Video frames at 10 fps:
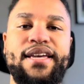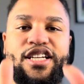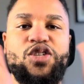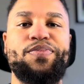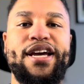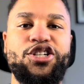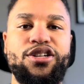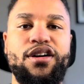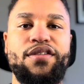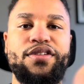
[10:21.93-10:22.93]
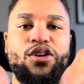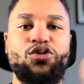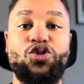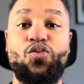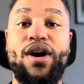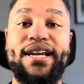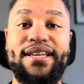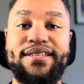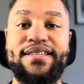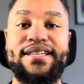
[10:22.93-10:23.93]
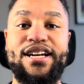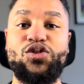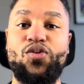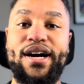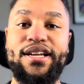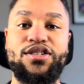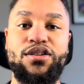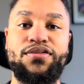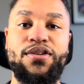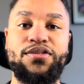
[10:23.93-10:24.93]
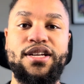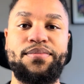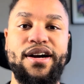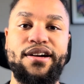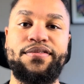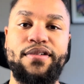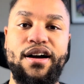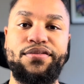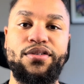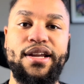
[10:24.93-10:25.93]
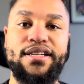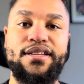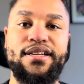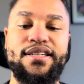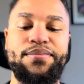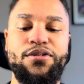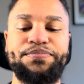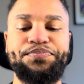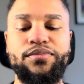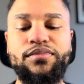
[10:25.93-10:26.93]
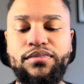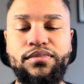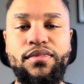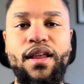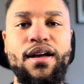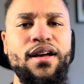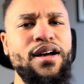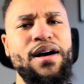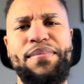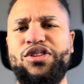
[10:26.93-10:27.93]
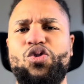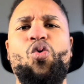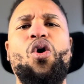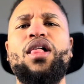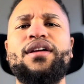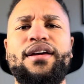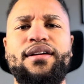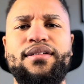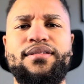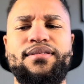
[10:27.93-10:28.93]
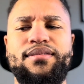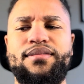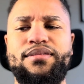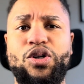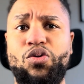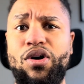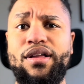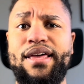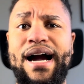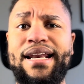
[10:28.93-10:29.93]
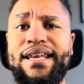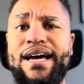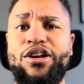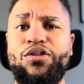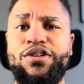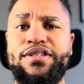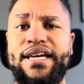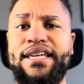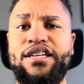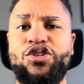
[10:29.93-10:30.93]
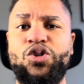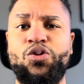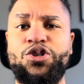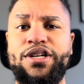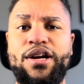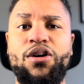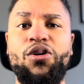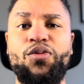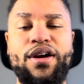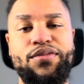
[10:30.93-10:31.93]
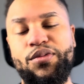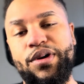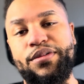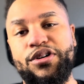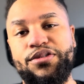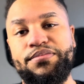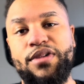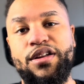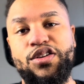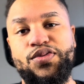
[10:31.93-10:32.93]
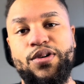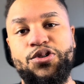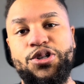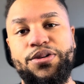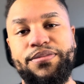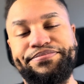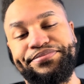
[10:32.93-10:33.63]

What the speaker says: expansion of the ultra wideness is not as wide as other phones, like my iPhone as an example. But the quality, I did not notice any distortion at all whenever we were on this photo shoot.